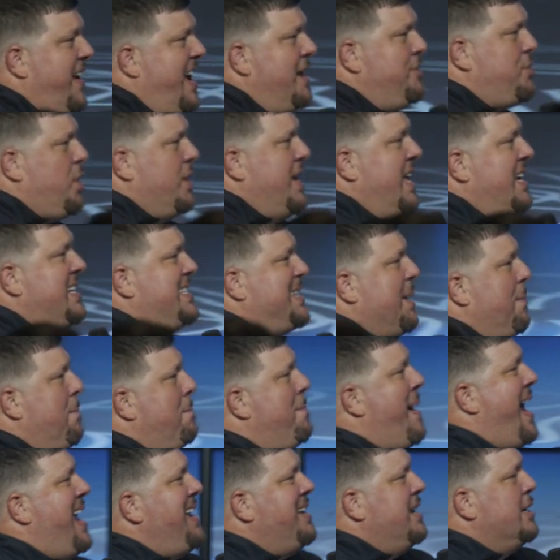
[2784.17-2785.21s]
entered into
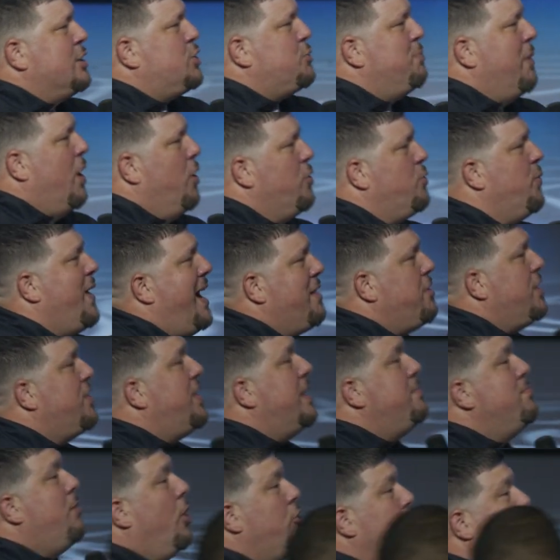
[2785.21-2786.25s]
maintenance mode rather
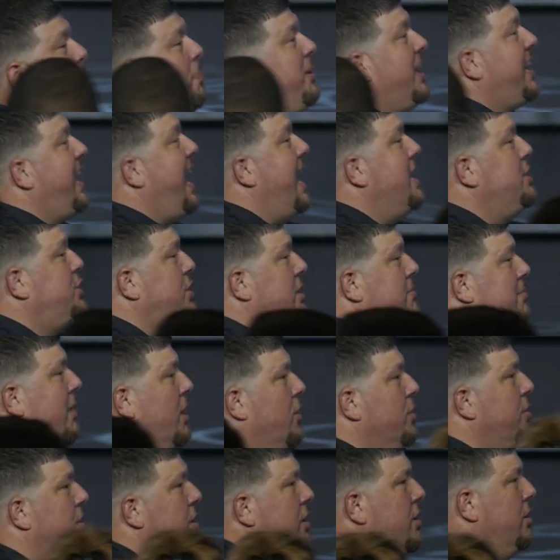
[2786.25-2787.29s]
than multiplication
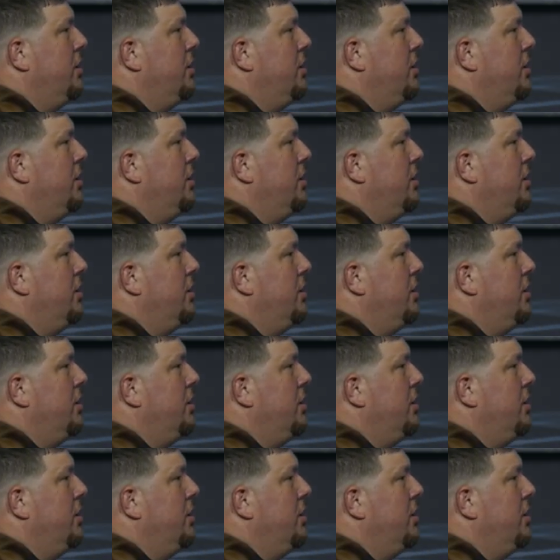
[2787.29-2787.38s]
mode.